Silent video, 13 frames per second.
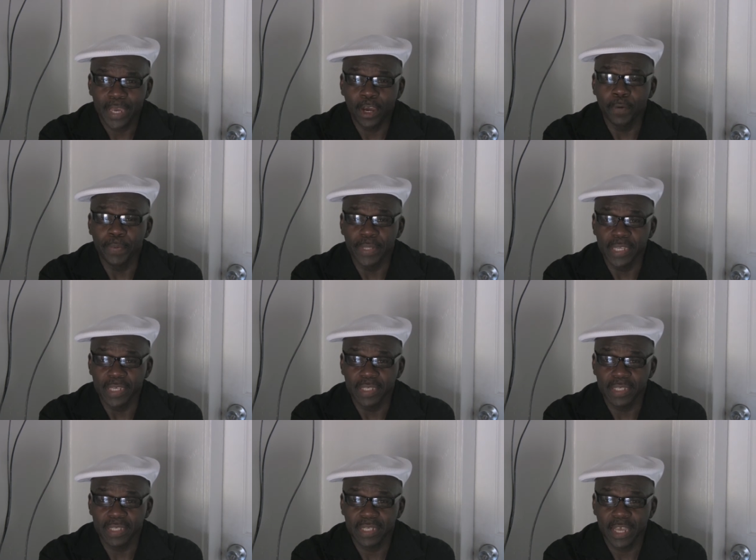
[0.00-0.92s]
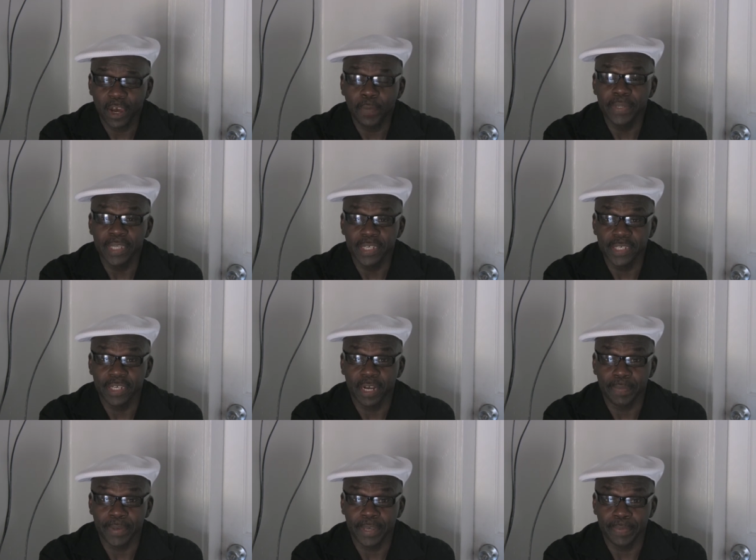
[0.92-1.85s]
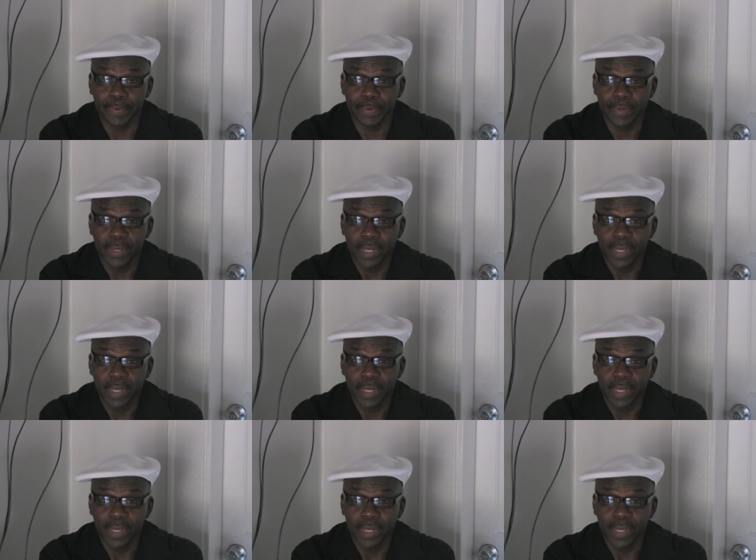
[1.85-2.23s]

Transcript: helping these young people.